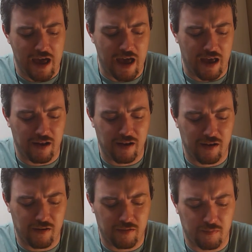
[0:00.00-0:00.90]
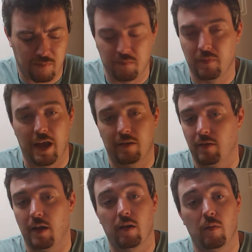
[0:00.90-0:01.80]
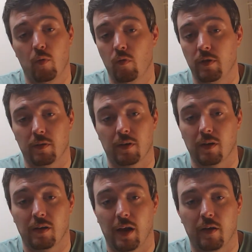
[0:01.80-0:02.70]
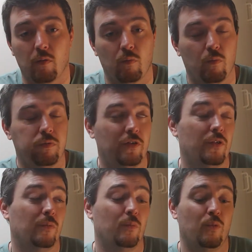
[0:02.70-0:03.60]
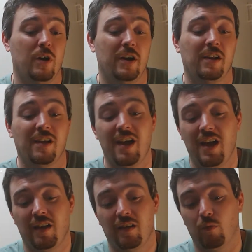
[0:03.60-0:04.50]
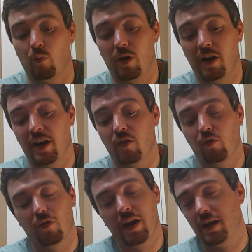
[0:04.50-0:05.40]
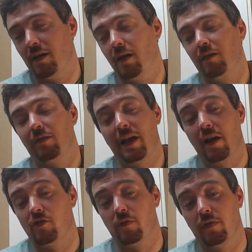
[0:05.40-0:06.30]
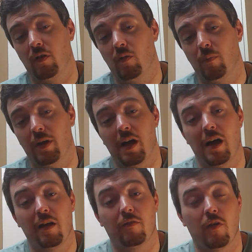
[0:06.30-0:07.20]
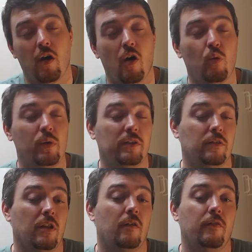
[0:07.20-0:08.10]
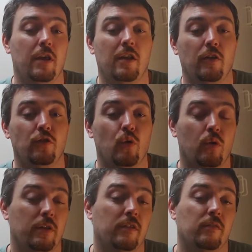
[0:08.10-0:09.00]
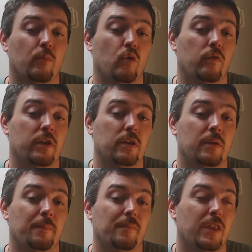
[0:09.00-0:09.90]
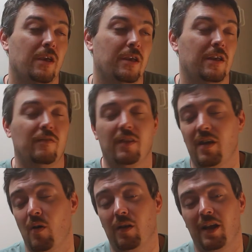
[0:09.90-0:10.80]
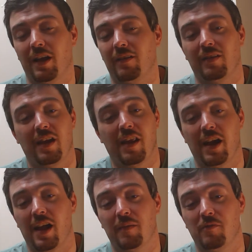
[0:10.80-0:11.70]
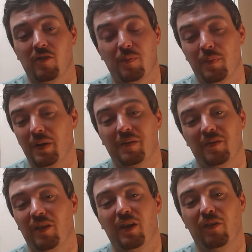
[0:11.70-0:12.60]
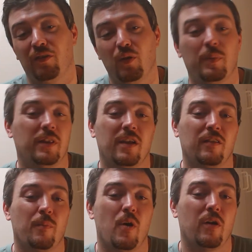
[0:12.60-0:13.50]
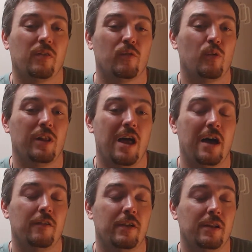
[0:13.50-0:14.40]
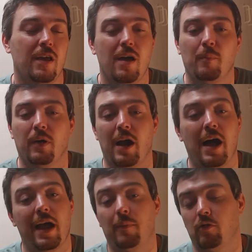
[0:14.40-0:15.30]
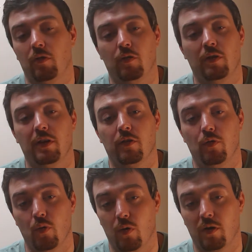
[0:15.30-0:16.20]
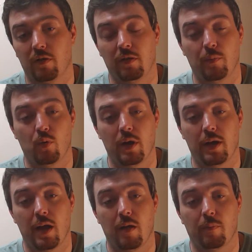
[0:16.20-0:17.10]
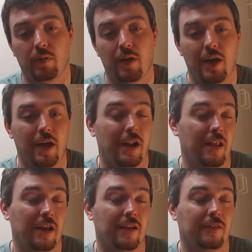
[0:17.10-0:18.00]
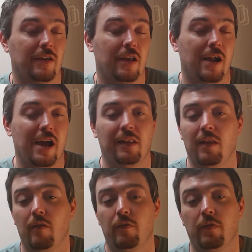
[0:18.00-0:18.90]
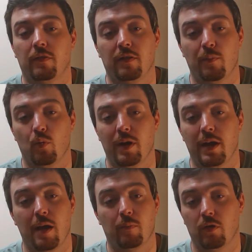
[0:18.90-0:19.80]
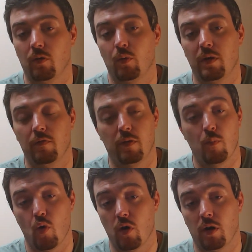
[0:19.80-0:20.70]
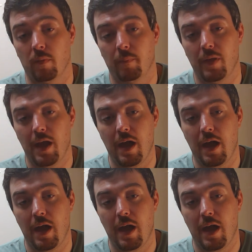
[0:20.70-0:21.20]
And that's the end of the movie. Like, dude, what a great slasher film. I've always loved and adored this movie. Even though, like I said, I just picked little stupid things apart through a lot of it, but I absolutely adore Sleepaway Camp, and like I said, I love Sleepaway Camp 2 even more,